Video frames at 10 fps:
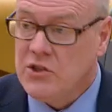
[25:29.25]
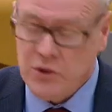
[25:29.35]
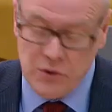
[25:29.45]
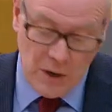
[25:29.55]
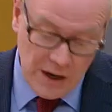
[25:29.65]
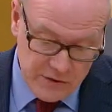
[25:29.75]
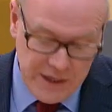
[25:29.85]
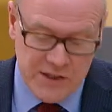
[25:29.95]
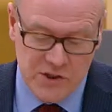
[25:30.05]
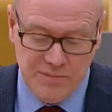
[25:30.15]
to a
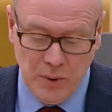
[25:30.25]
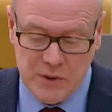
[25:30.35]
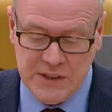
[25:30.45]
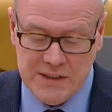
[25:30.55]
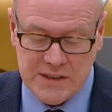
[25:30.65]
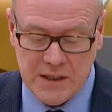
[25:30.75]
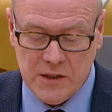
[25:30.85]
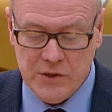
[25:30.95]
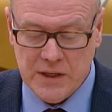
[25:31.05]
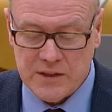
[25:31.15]
range of bodies,
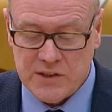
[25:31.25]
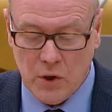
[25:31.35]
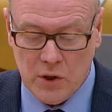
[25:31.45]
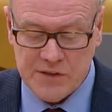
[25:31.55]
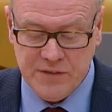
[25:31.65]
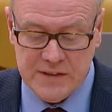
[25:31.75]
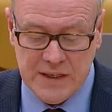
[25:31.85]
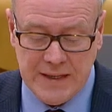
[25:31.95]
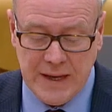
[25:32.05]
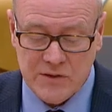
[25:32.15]
including the Scottish
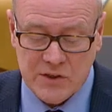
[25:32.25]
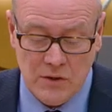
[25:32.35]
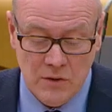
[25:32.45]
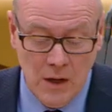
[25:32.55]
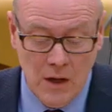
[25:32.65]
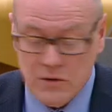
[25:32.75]
Funding Council,